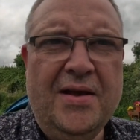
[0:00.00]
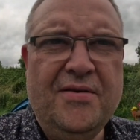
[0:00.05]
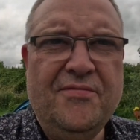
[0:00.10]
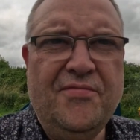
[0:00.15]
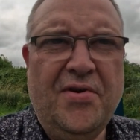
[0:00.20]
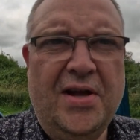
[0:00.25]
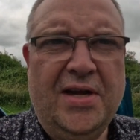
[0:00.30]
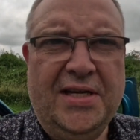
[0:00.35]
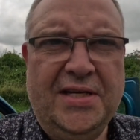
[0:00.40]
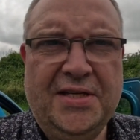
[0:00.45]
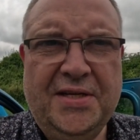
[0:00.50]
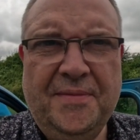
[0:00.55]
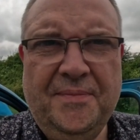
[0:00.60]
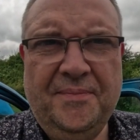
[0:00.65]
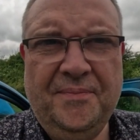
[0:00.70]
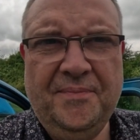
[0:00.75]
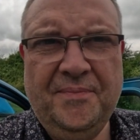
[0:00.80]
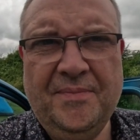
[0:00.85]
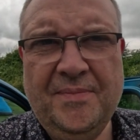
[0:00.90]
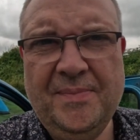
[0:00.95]
Right,
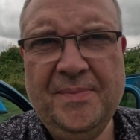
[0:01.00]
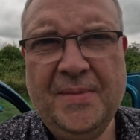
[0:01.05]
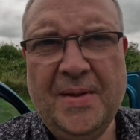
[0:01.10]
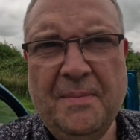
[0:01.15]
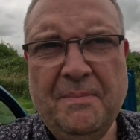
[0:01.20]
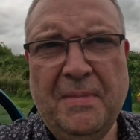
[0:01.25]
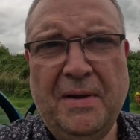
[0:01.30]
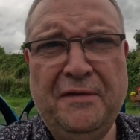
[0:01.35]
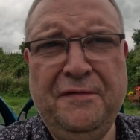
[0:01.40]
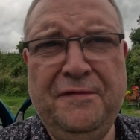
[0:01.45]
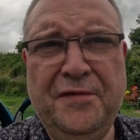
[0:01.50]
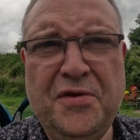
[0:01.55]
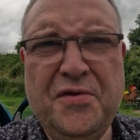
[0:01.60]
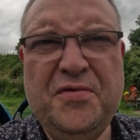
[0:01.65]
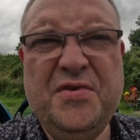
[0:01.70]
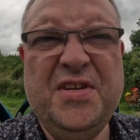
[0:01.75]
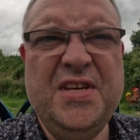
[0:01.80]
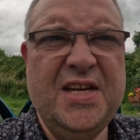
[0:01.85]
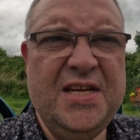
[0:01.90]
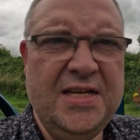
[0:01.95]
my
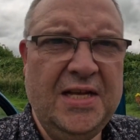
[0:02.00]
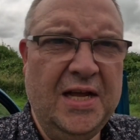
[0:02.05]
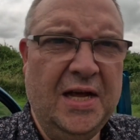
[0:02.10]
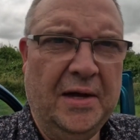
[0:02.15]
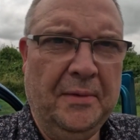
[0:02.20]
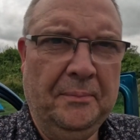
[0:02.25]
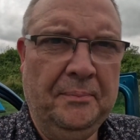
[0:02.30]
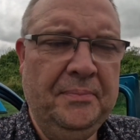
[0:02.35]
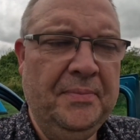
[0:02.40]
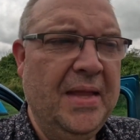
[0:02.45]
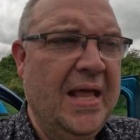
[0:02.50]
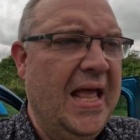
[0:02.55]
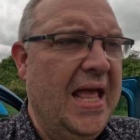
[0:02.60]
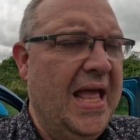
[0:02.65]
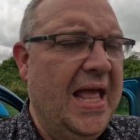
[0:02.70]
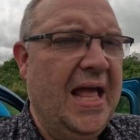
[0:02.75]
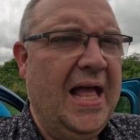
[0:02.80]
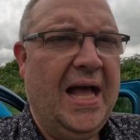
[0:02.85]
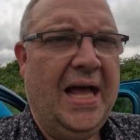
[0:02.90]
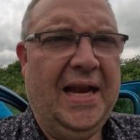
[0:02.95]
food did come
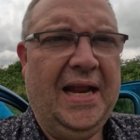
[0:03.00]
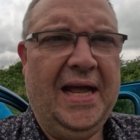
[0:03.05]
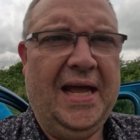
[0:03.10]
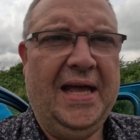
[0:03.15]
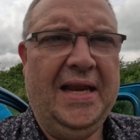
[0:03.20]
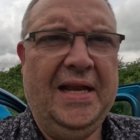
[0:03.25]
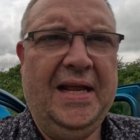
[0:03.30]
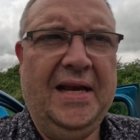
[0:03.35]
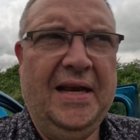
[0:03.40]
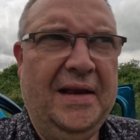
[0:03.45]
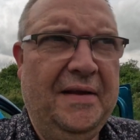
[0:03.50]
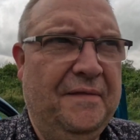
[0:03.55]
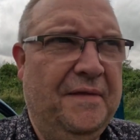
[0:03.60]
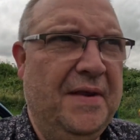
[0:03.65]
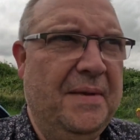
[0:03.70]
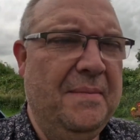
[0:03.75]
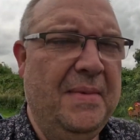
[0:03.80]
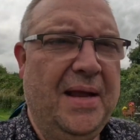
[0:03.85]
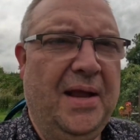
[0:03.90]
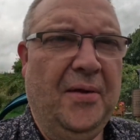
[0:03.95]
and I had a
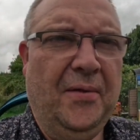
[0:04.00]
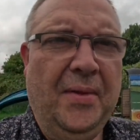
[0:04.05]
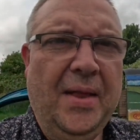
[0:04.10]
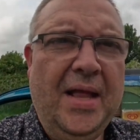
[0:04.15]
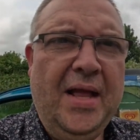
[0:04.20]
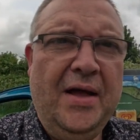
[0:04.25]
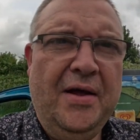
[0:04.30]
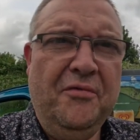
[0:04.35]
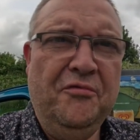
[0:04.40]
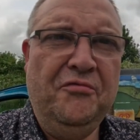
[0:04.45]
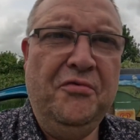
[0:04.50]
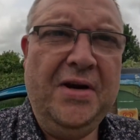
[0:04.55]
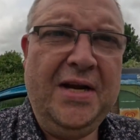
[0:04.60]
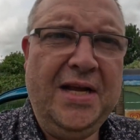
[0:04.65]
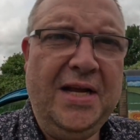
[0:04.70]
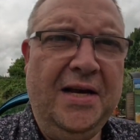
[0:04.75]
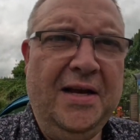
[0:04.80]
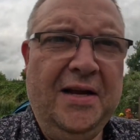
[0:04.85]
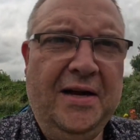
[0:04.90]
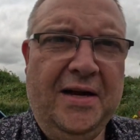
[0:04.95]
lovely meal.
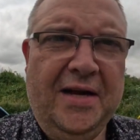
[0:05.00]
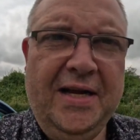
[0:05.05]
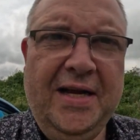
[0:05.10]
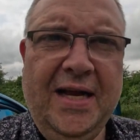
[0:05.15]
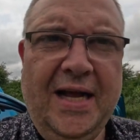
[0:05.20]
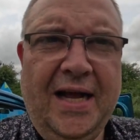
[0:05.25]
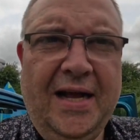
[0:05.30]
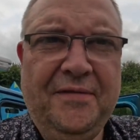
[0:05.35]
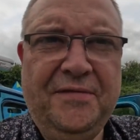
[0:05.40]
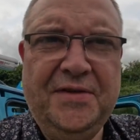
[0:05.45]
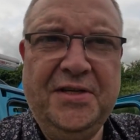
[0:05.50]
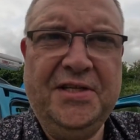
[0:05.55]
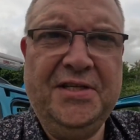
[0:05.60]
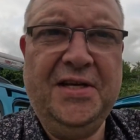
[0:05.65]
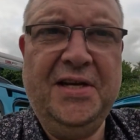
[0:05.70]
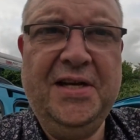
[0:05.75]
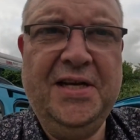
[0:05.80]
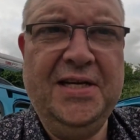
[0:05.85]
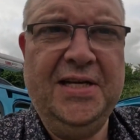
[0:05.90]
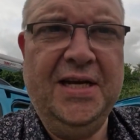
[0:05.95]
Rick and I have
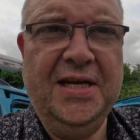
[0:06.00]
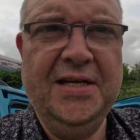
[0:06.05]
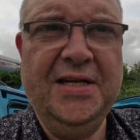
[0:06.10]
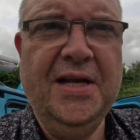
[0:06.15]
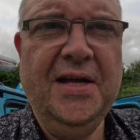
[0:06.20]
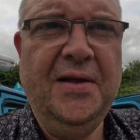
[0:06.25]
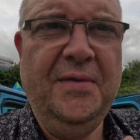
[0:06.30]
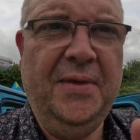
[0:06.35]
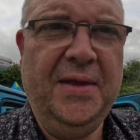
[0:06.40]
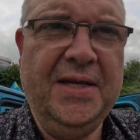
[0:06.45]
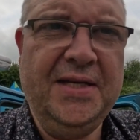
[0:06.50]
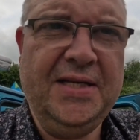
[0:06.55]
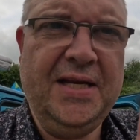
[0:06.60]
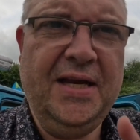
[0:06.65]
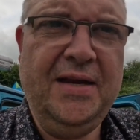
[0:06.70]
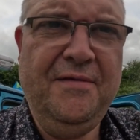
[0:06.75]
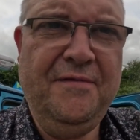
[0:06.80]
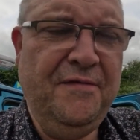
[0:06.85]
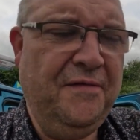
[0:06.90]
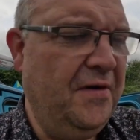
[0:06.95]
decided that it's
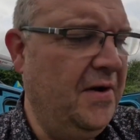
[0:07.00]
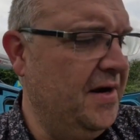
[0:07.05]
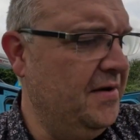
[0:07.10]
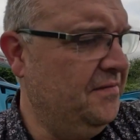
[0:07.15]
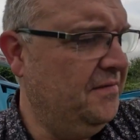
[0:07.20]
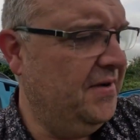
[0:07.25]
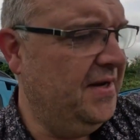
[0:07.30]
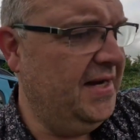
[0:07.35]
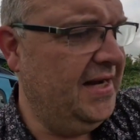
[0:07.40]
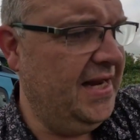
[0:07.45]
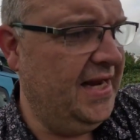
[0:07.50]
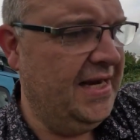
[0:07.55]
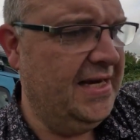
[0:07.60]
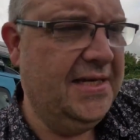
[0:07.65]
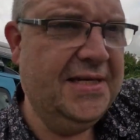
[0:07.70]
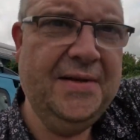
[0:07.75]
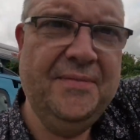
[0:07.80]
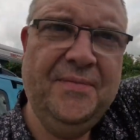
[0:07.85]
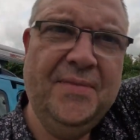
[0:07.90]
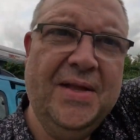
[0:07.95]
getting frightfully
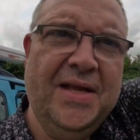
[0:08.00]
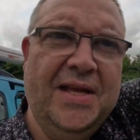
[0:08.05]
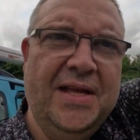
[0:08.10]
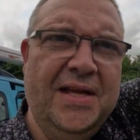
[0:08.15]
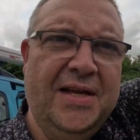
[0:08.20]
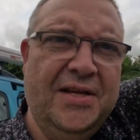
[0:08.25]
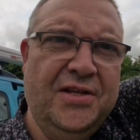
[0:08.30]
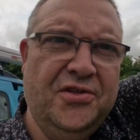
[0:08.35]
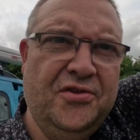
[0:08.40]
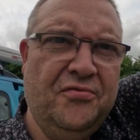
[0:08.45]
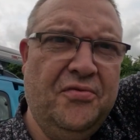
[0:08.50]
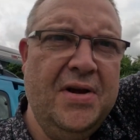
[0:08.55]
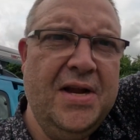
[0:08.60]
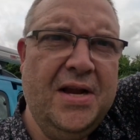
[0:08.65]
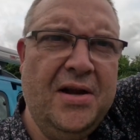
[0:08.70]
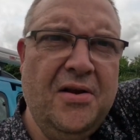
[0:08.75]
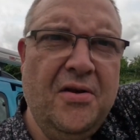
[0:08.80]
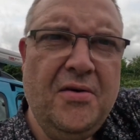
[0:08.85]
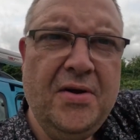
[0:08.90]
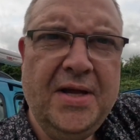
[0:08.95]
late. It's 3
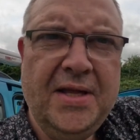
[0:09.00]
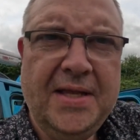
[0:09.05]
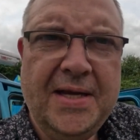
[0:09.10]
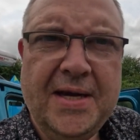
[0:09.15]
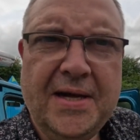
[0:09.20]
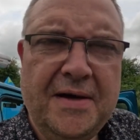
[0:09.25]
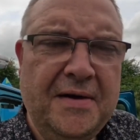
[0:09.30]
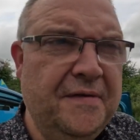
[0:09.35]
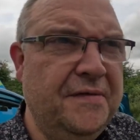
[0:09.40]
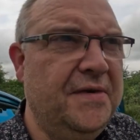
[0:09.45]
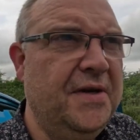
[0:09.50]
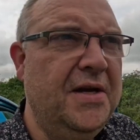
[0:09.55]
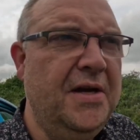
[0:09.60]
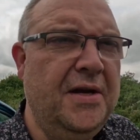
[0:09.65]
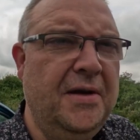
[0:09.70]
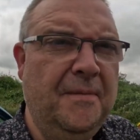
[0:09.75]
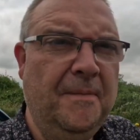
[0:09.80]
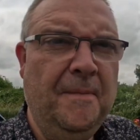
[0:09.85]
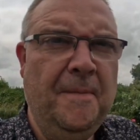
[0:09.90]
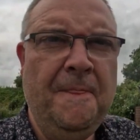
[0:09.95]
o'clock in the
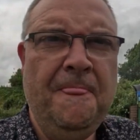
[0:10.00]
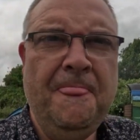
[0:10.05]
afternoon.